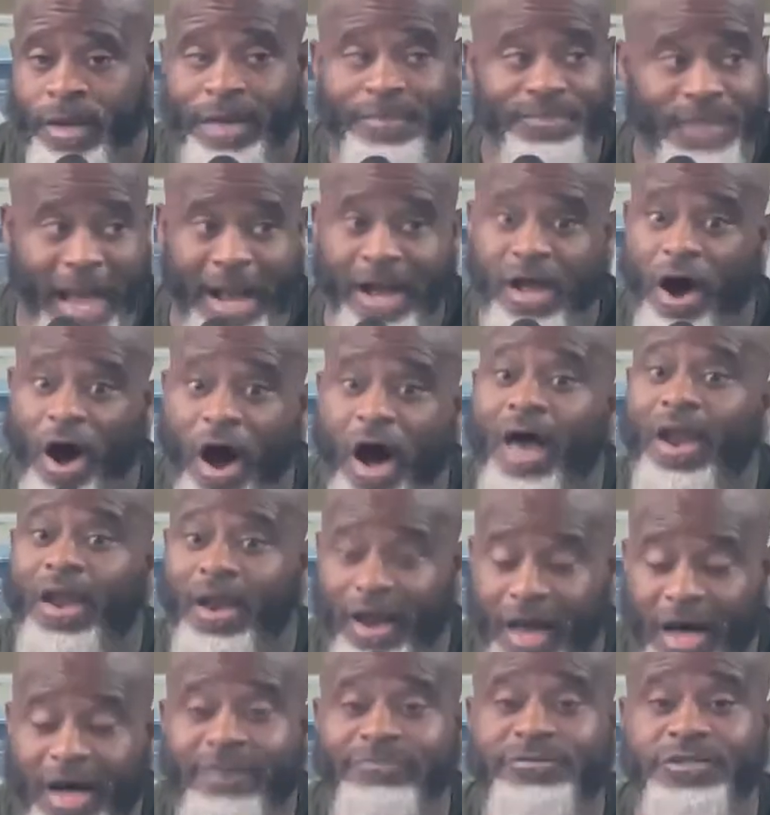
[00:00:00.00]
that God
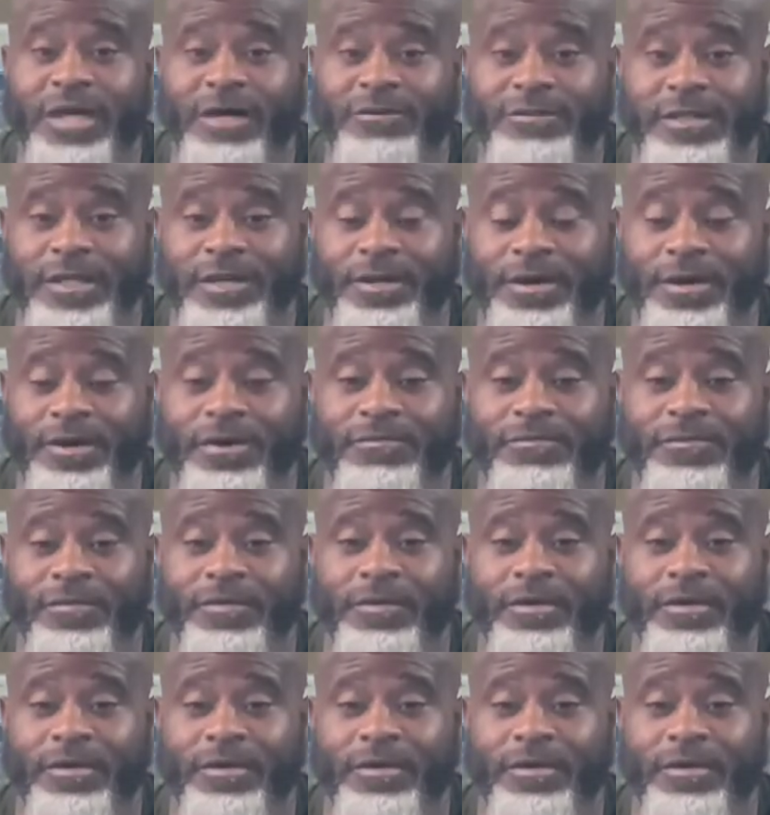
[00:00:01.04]
loves us enough,